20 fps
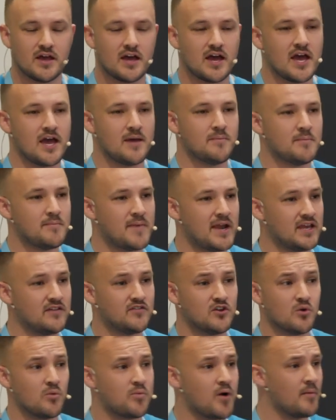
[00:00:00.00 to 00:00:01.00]
Many
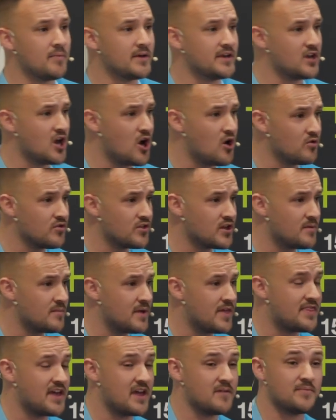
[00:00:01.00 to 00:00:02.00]
of you will probably know
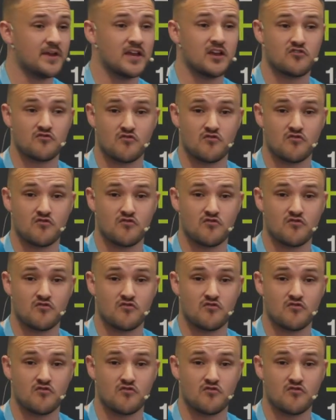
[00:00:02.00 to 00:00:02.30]
them. They've been